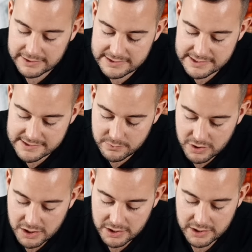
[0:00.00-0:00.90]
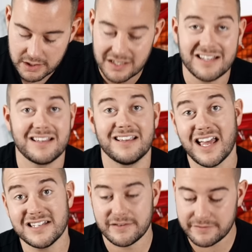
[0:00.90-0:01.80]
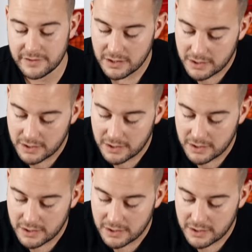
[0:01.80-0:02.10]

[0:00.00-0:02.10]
Like, does it work? Kind of.